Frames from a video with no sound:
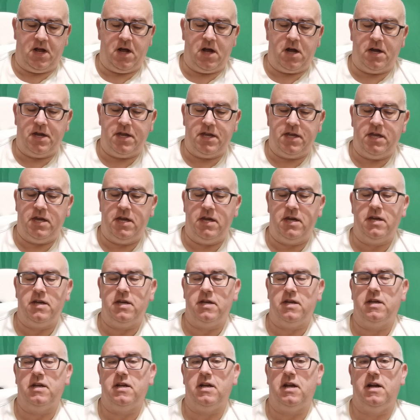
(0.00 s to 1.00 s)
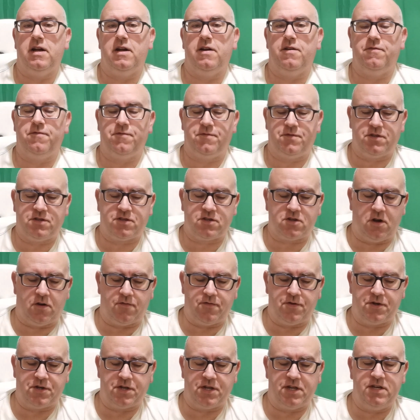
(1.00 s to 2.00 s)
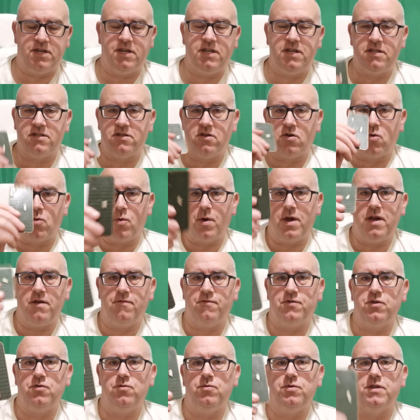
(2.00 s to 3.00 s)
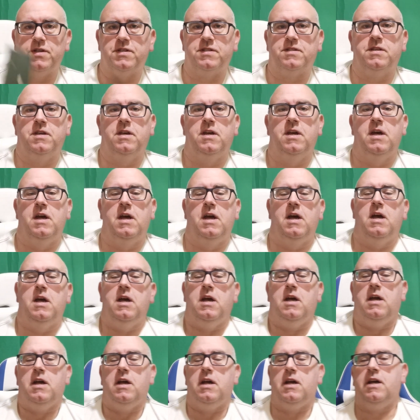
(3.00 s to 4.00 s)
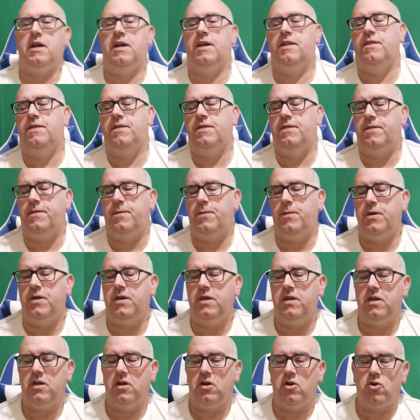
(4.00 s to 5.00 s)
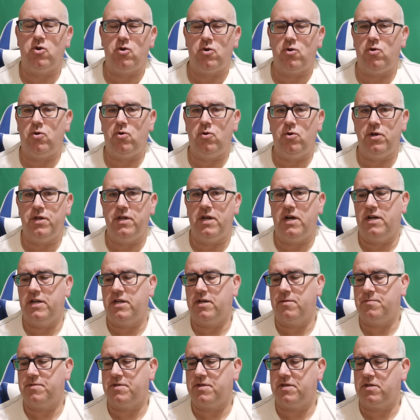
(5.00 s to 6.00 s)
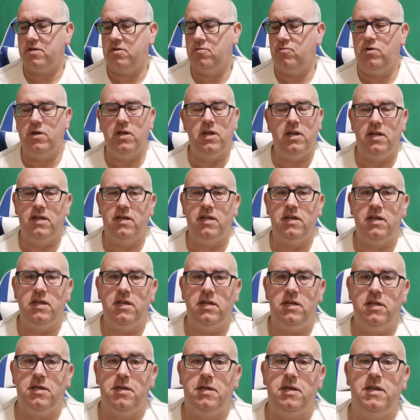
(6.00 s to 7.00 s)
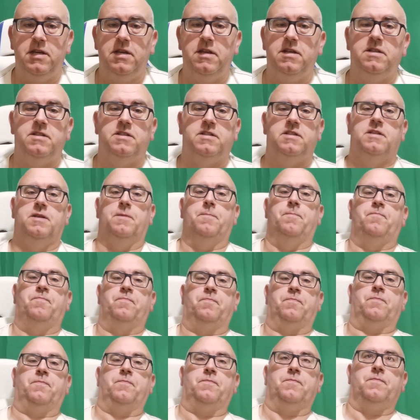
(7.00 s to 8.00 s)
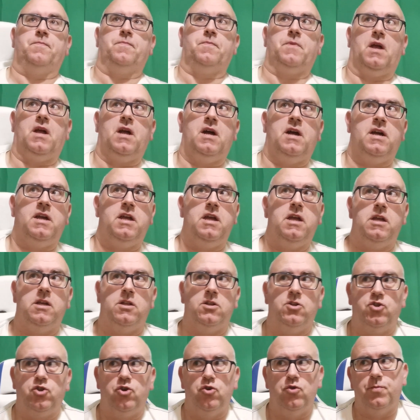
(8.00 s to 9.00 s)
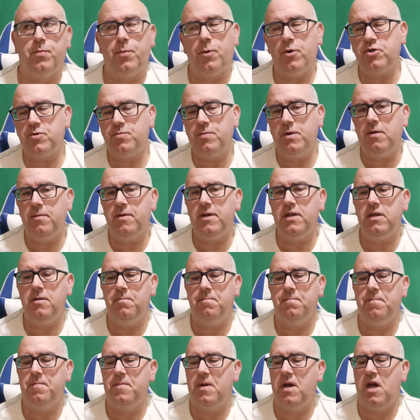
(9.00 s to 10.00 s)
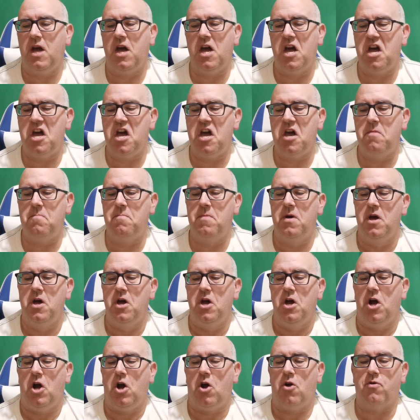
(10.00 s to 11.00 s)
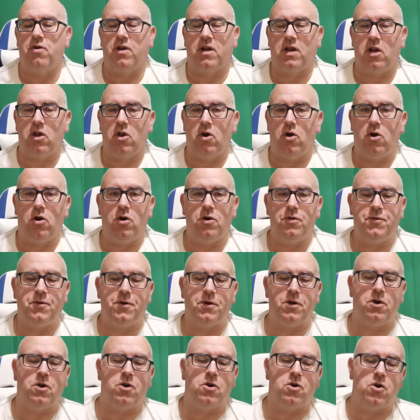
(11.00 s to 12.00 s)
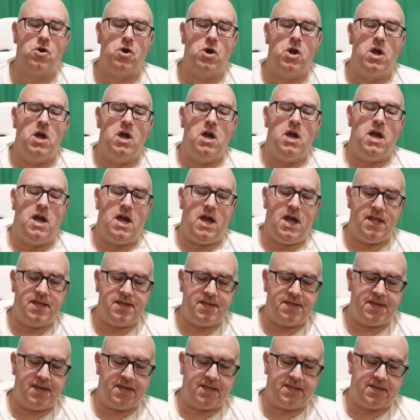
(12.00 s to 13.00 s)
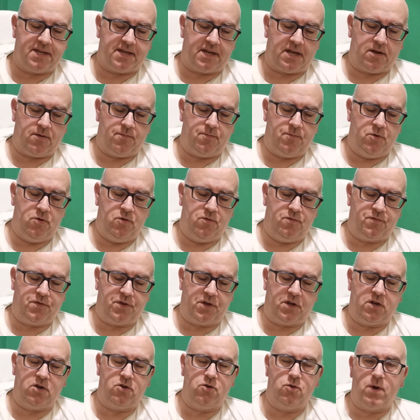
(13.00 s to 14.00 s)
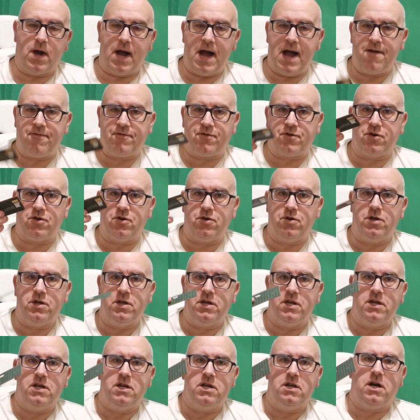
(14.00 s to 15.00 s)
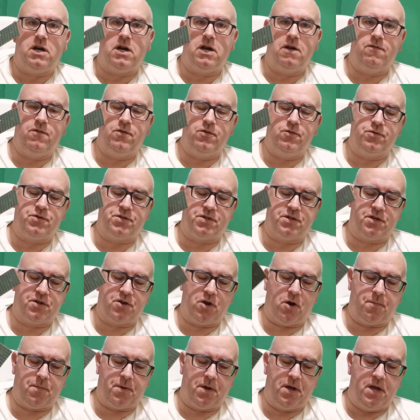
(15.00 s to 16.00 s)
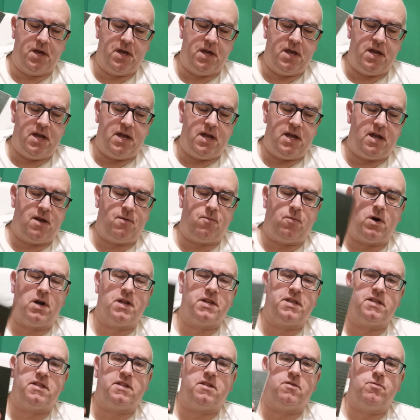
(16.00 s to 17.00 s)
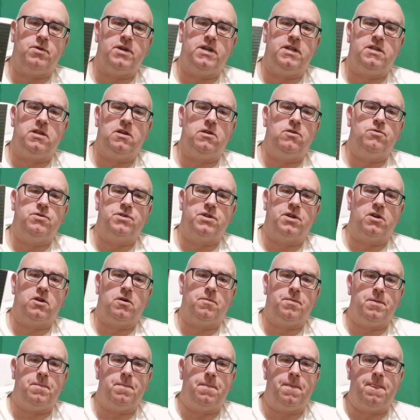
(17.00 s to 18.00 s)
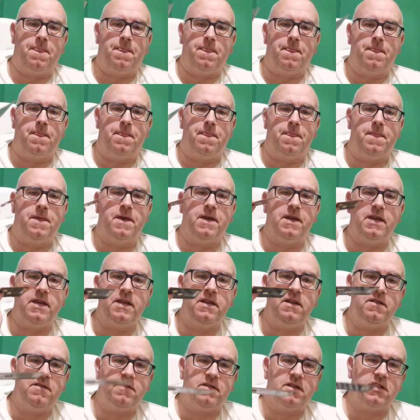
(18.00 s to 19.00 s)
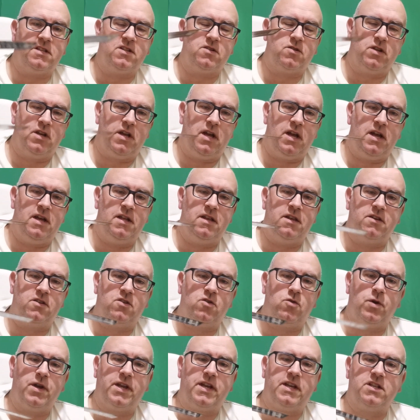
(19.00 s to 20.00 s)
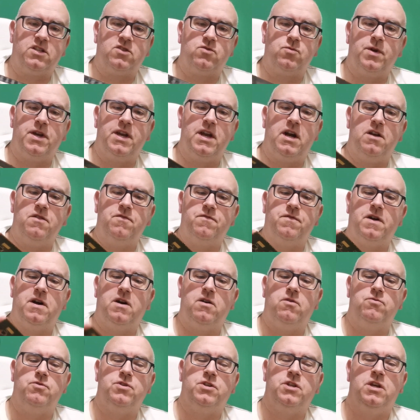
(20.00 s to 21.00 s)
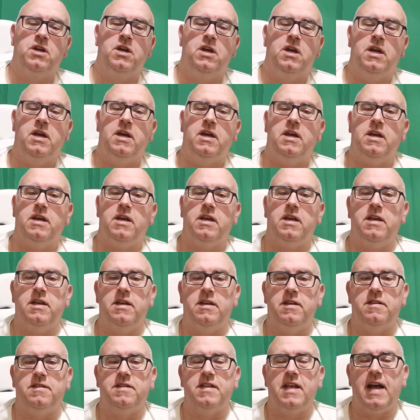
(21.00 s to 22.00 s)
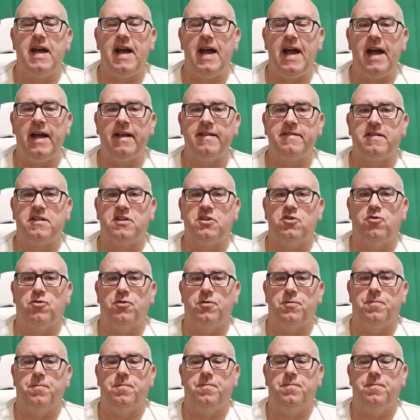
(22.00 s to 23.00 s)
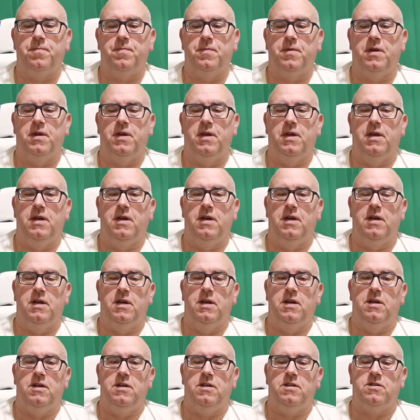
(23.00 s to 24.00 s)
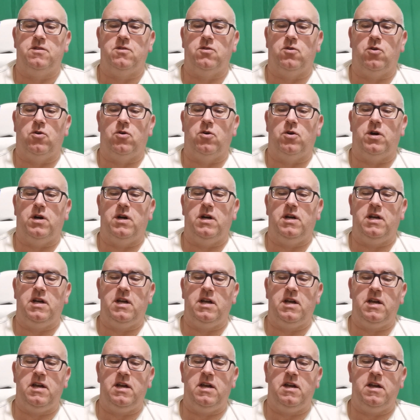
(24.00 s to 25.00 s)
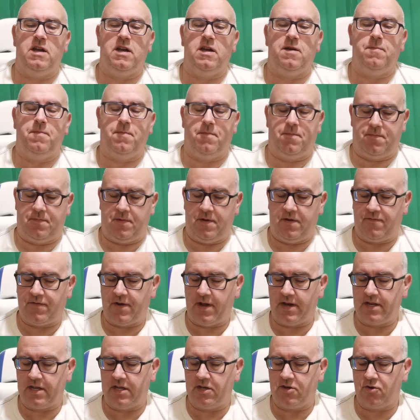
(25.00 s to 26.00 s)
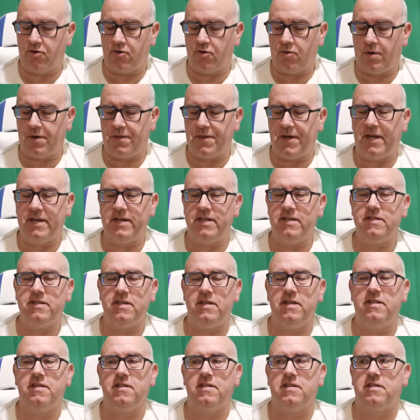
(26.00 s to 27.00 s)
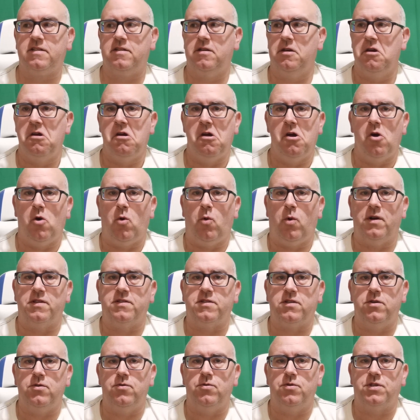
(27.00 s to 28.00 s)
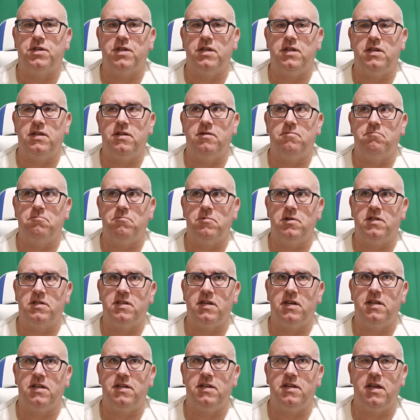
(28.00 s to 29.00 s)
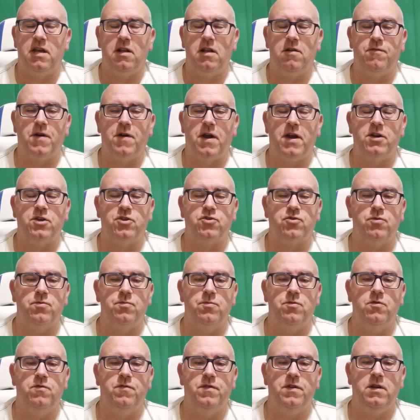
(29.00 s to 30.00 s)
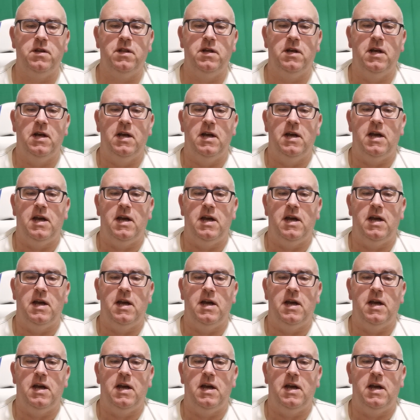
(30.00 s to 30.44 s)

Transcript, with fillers: I have discovered an easier way of doing this. And the only items you really need is a toothbrush maybe, um, or a cloth, or anything that will move the glue after I've loosened it up. And what is the way to loosen it up? The easiest and quickest way I found is acetone. So um, if any of you don't know what that is, it's what's used in, we'd say, nail varnish removal.